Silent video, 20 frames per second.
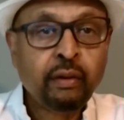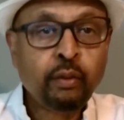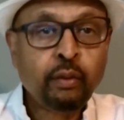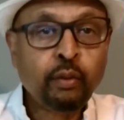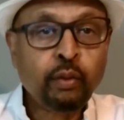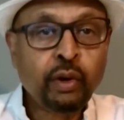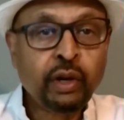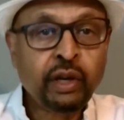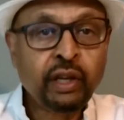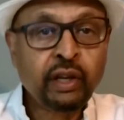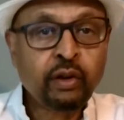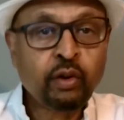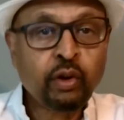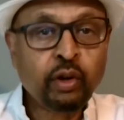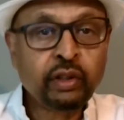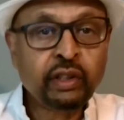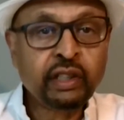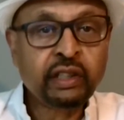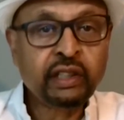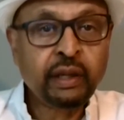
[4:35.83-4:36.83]
what do you
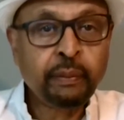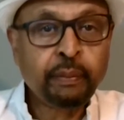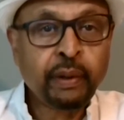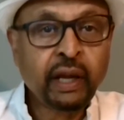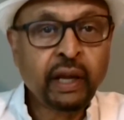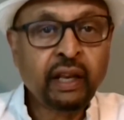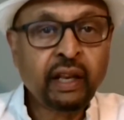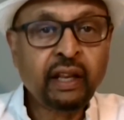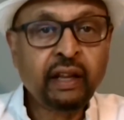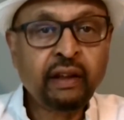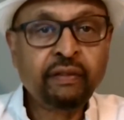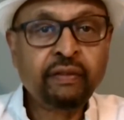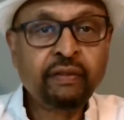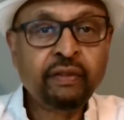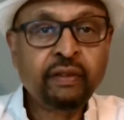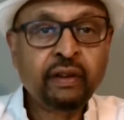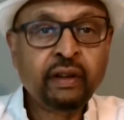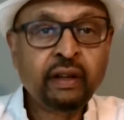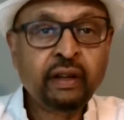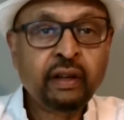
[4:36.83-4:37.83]
call the TPLF,
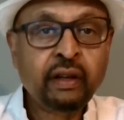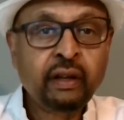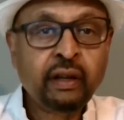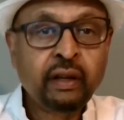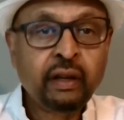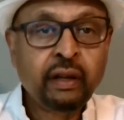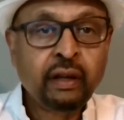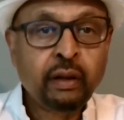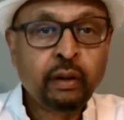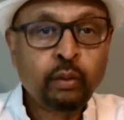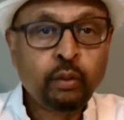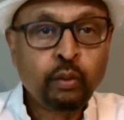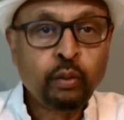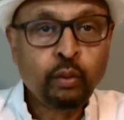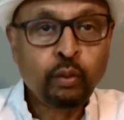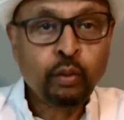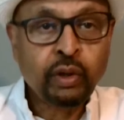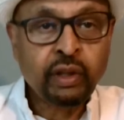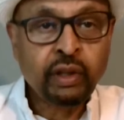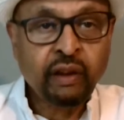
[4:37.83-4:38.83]

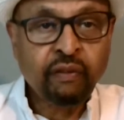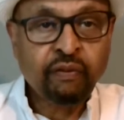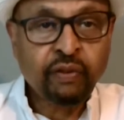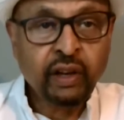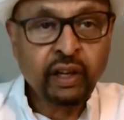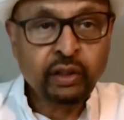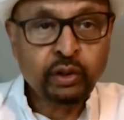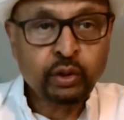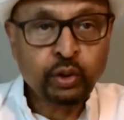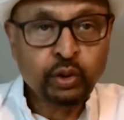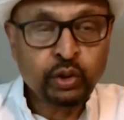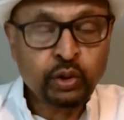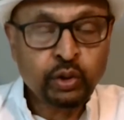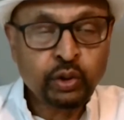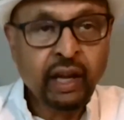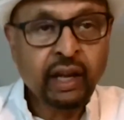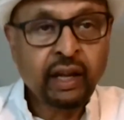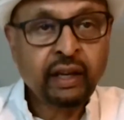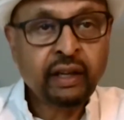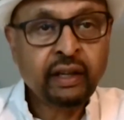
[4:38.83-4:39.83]
when they fled to
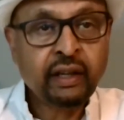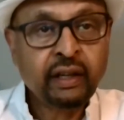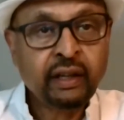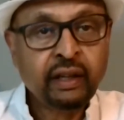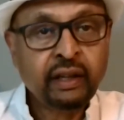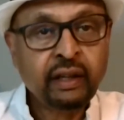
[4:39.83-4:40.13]
Sudan,